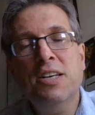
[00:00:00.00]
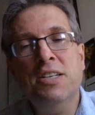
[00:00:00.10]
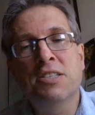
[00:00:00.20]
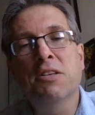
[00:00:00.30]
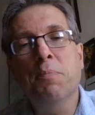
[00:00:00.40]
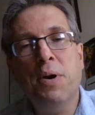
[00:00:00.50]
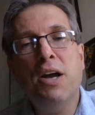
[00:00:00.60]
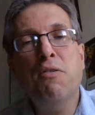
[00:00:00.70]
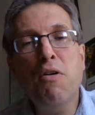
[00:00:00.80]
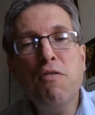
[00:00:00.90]
is the
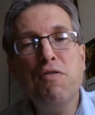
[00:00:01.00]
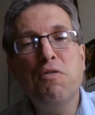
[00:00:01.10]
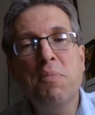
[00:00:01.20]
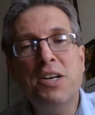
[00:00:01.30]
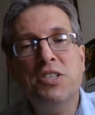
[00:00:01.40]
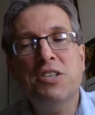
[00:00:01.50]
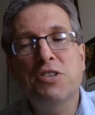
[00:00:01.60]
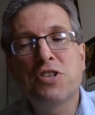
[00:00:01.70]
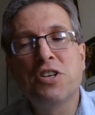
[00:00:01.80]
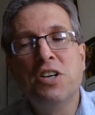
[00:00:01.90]
powerful
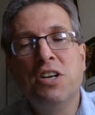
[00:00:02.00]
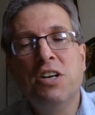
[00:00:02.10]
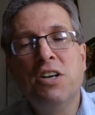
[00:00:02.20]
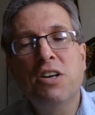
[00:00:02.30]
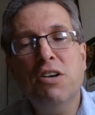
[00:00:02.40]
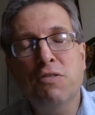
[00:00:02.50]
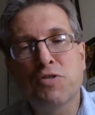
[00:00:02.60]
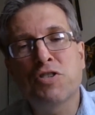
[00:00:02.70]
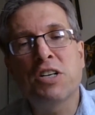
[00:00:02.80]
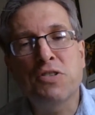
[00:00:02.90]
message of
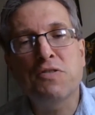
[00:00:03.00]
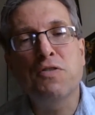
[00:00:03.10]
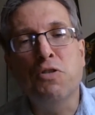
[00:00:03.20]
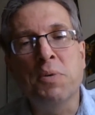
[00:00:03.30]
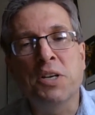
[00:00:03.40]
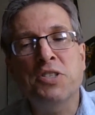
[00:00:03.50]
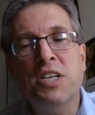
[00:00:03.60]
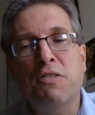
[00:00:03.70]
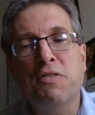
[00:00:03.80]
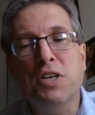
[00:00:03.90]
transforming
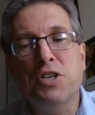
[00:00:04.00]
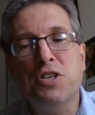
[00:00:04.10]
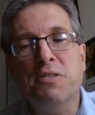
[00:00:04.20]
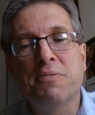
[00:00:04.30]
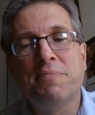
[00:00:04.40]
salvation.